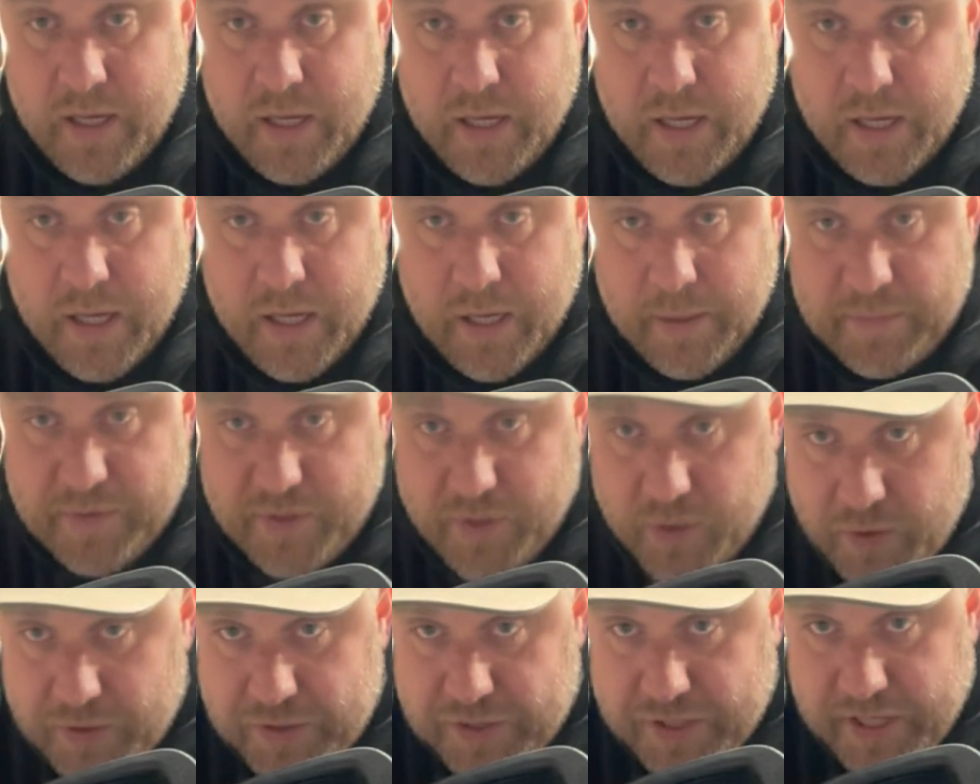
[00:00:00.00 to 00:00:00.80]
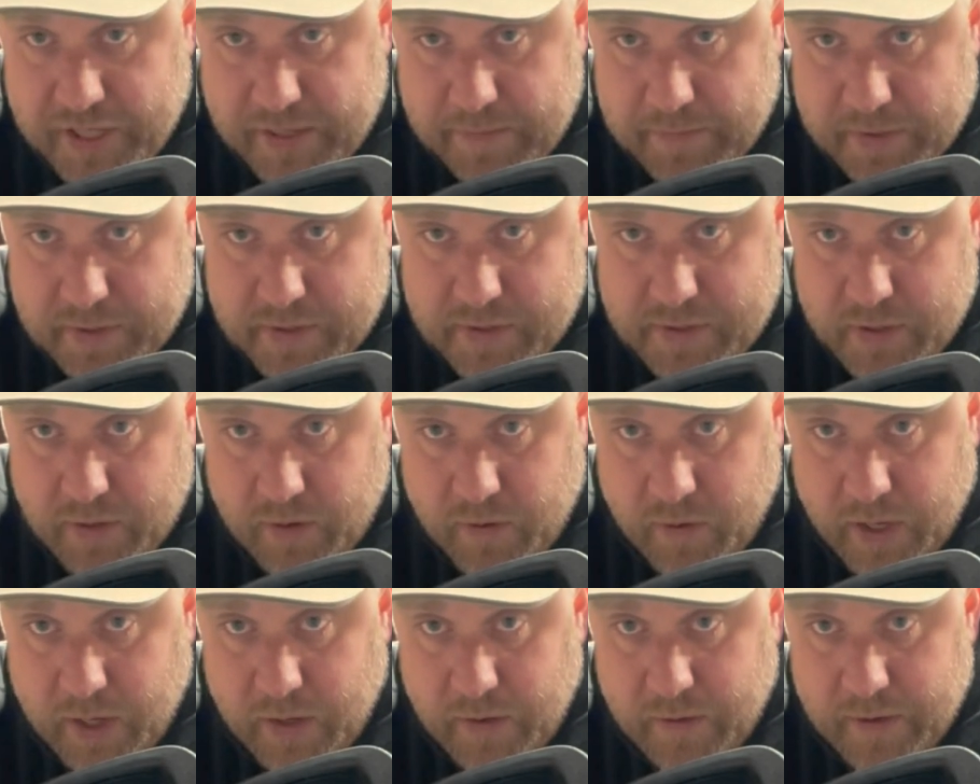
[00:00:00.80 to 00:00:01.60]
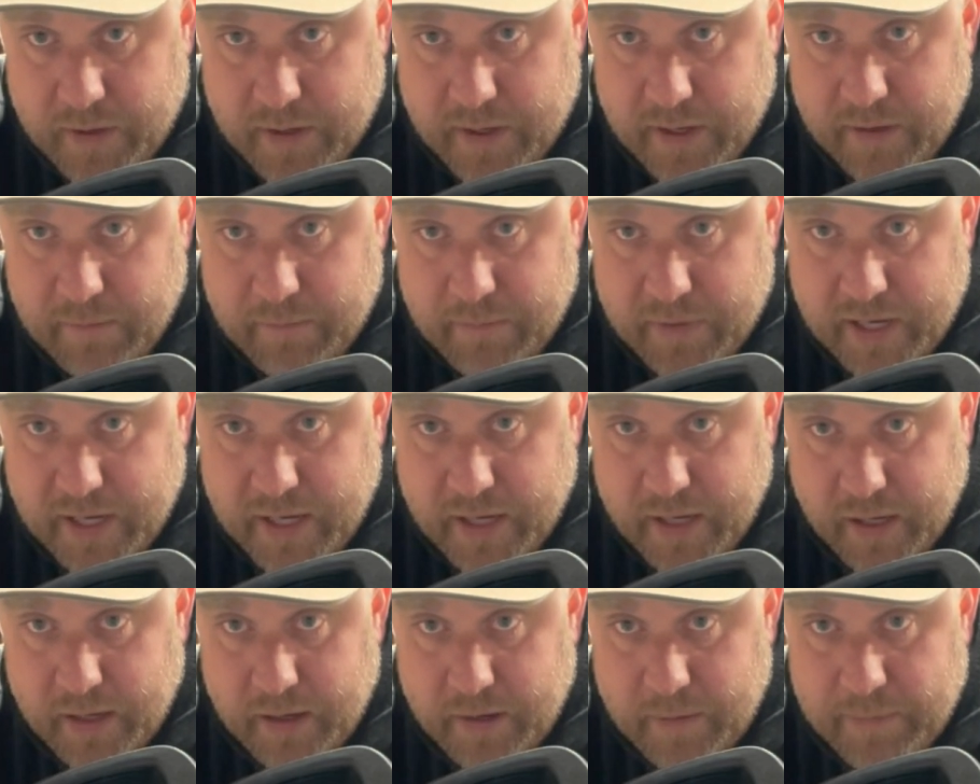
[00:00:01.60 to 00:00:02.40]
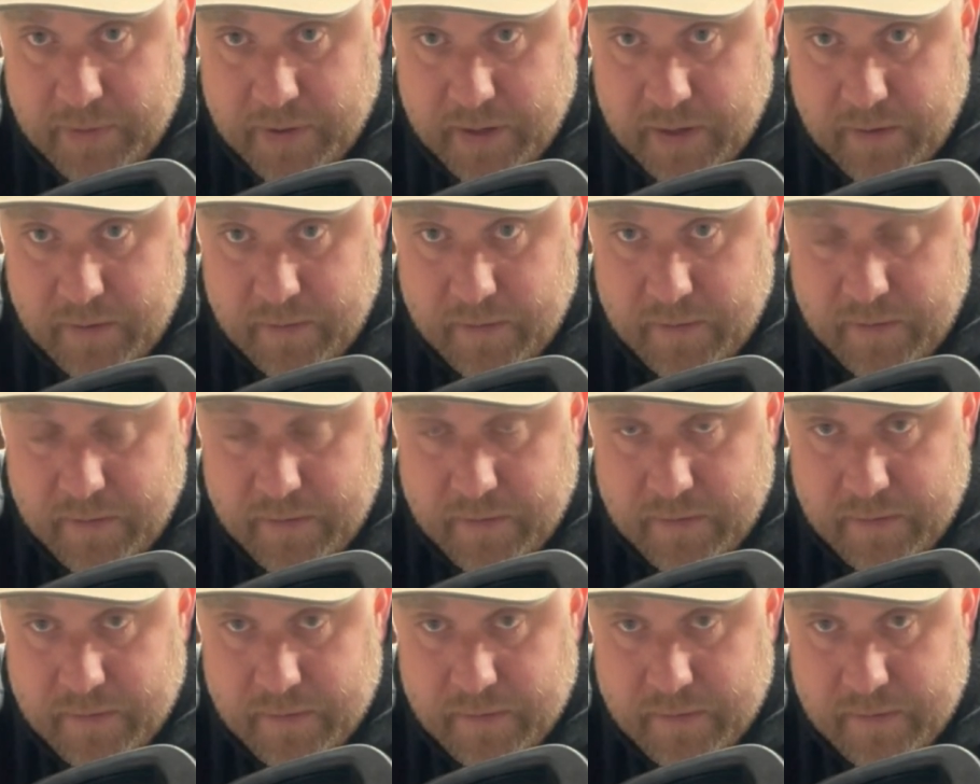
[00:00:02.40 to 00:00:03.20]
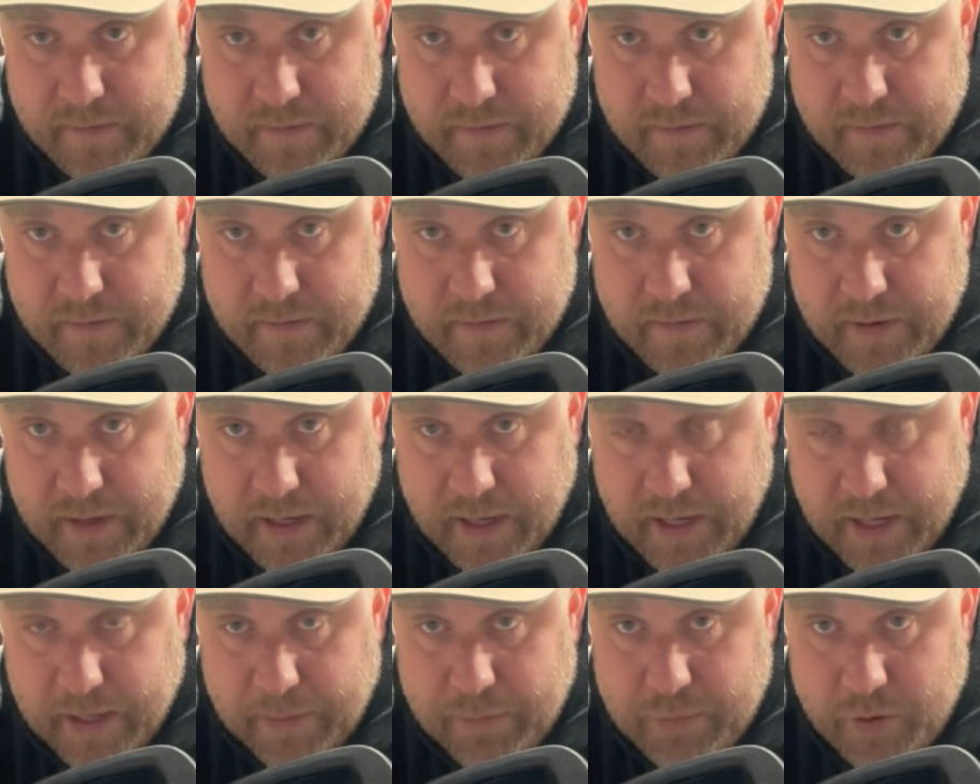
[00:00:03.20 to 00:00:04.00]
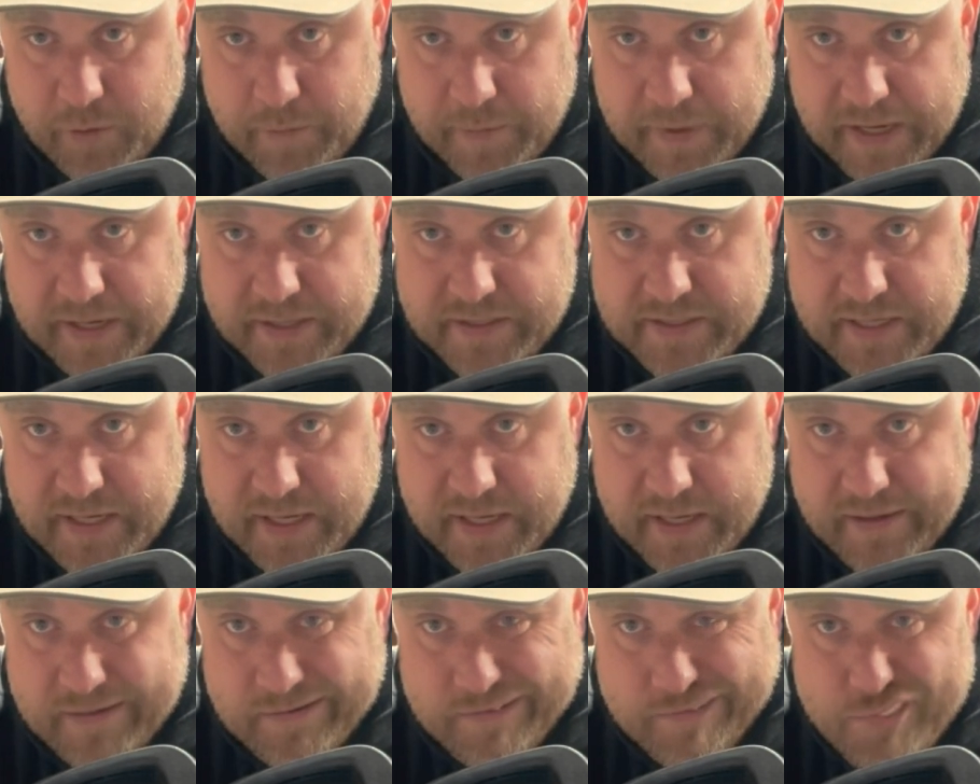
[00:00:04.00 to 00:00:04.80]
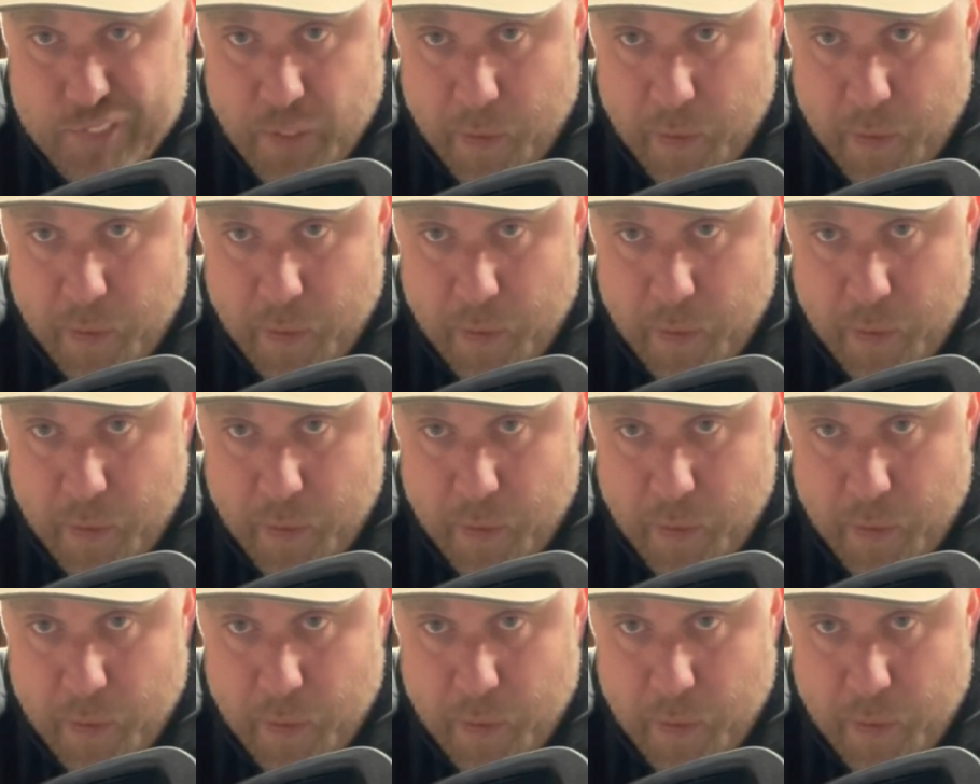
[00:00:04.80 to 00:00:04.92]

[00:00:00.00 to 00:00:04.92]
I'm too cheap to go out and buy a 100-pound propane tank.